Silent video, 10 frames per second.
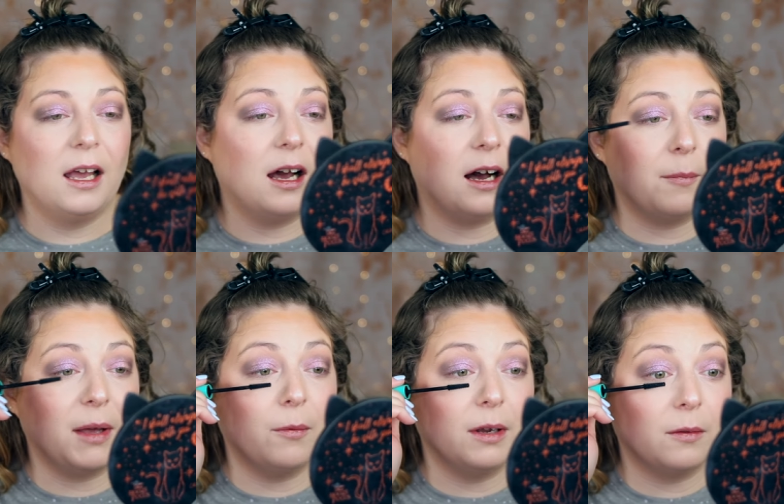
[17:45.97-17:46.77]
um,
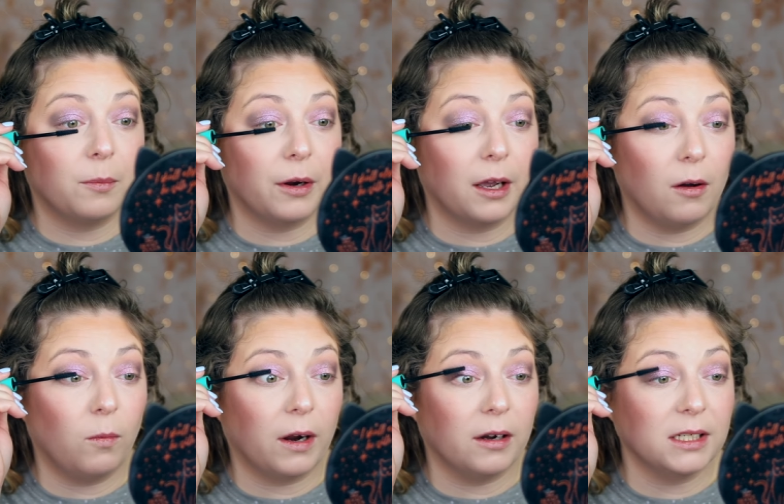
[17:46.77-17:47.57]
it would bring
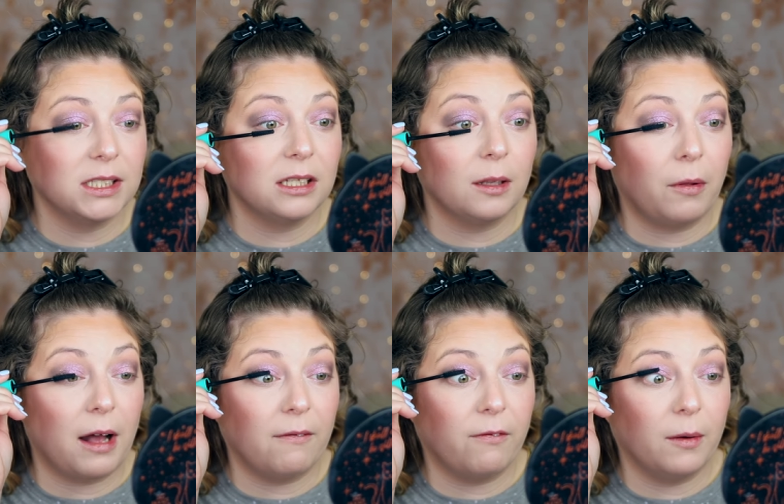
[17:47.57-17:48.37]
awareness to the
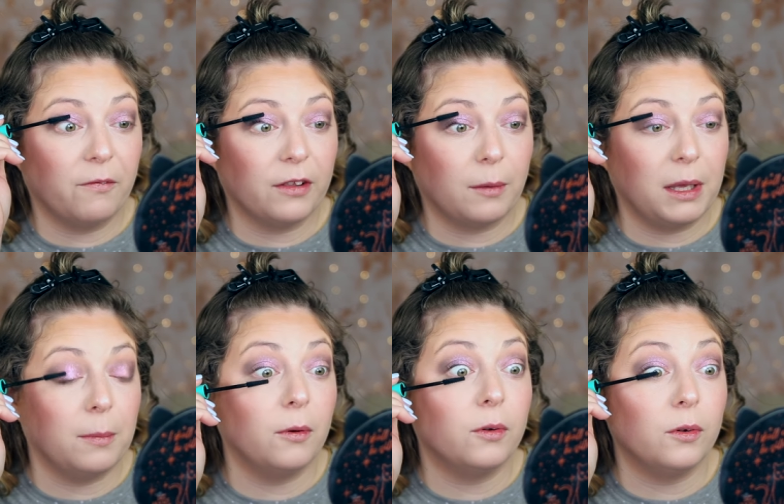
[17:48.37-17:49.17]
platform for the
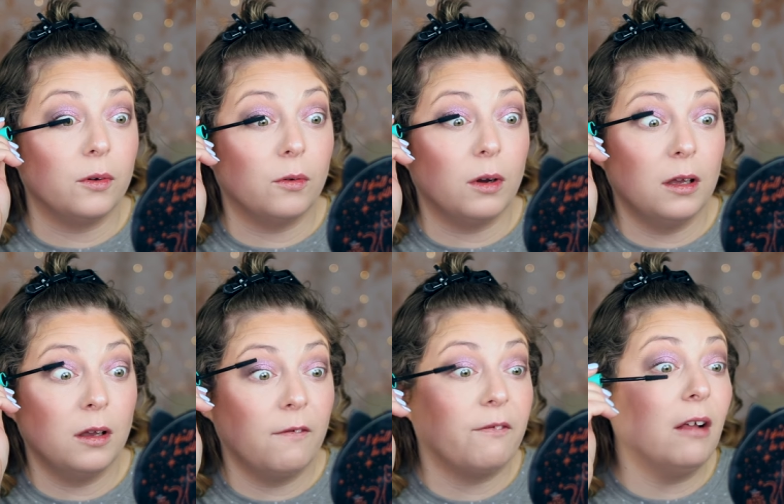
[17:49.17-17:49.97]
people who
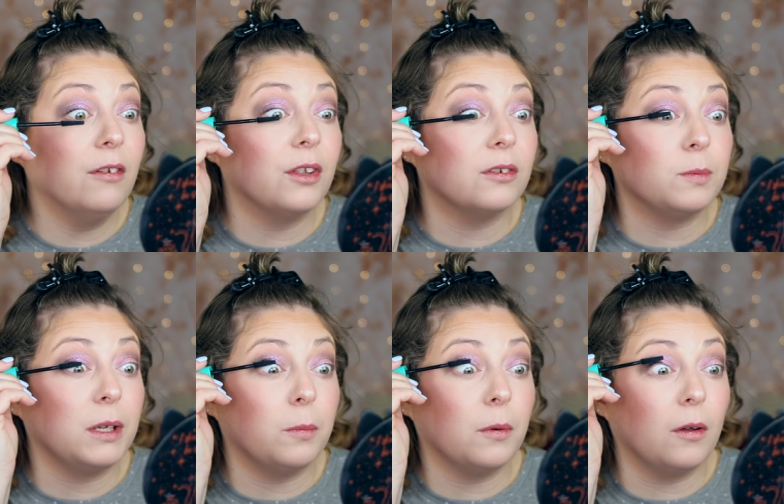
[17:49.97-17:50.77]
follow those
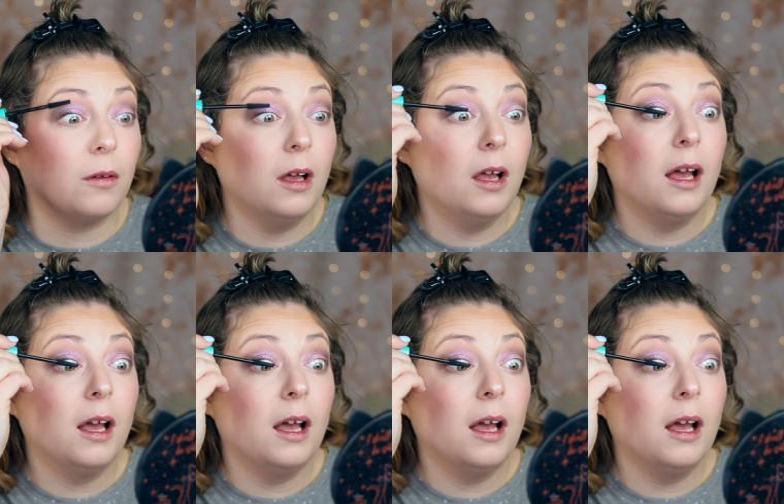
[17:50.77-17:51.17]
people.